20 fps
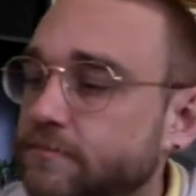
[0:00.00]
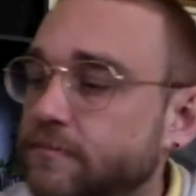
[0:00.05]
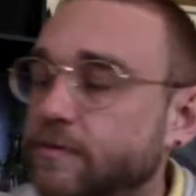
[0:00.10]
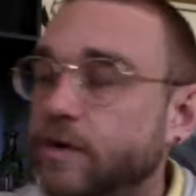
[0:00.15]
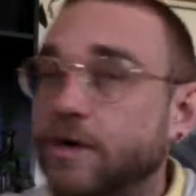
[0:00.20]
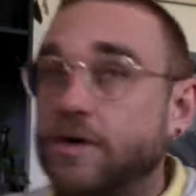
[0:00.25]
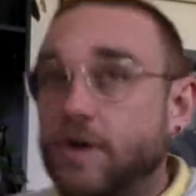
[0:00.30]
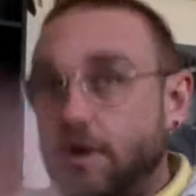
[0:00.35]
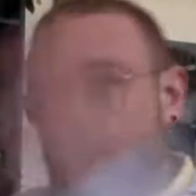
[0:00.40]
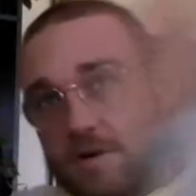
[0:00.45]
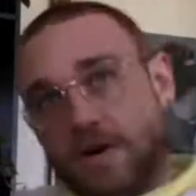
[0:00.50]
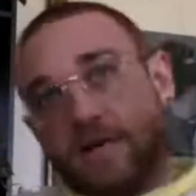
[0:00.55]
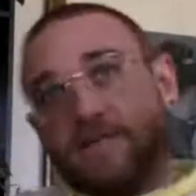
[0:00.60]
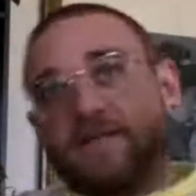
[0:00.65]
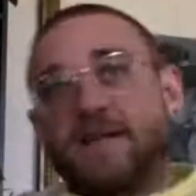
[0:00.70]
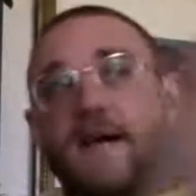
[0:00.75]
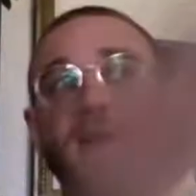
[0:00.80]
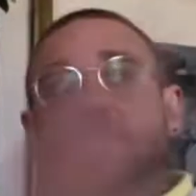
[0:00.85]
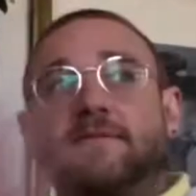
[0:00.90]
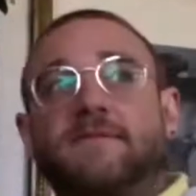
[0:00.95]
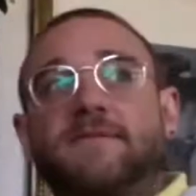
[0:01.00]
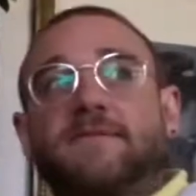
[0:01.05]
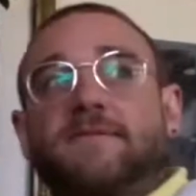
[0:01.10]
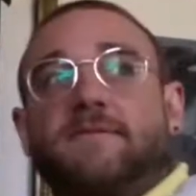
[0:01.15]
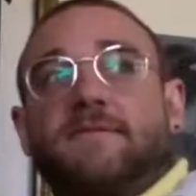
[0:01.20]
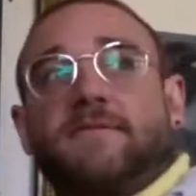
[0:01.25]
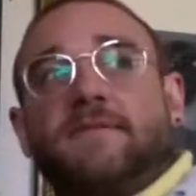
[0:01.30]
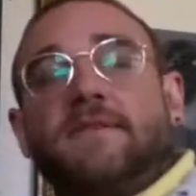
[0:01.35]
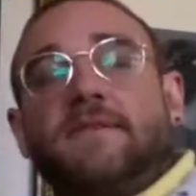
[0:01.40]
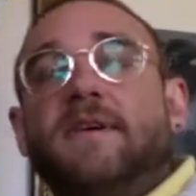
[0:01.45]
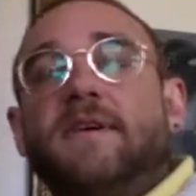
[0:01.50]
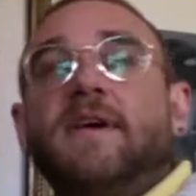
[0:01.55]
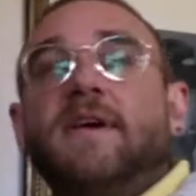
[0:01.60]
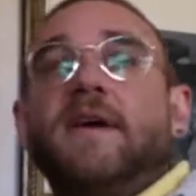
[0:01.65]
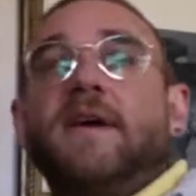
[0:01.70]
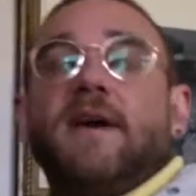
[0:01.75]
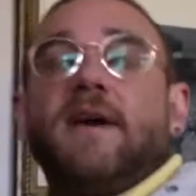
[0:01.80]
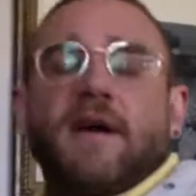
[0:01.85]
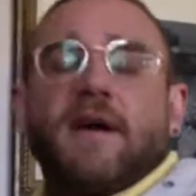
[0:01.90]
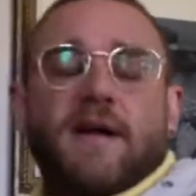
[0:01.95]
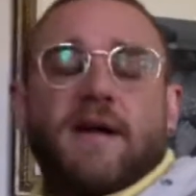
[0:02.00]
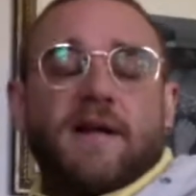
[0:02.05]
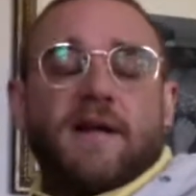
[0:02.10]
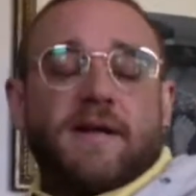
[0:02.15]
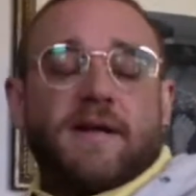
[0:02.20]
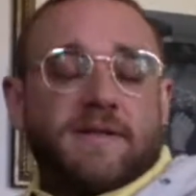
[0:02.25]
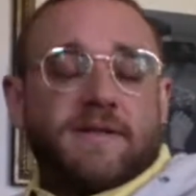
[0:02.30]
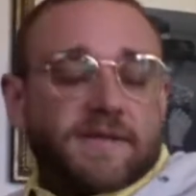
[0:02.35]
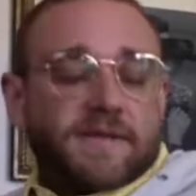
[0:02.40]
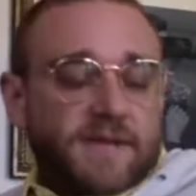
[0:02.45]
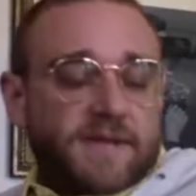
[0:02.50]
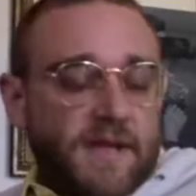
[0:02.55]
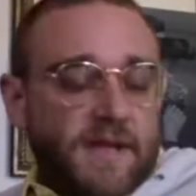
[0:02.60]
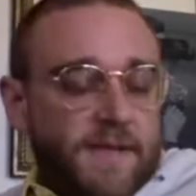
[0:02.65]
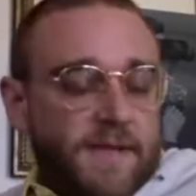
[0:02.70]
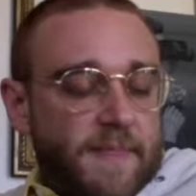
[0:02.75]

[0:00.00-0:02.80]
And no contact. And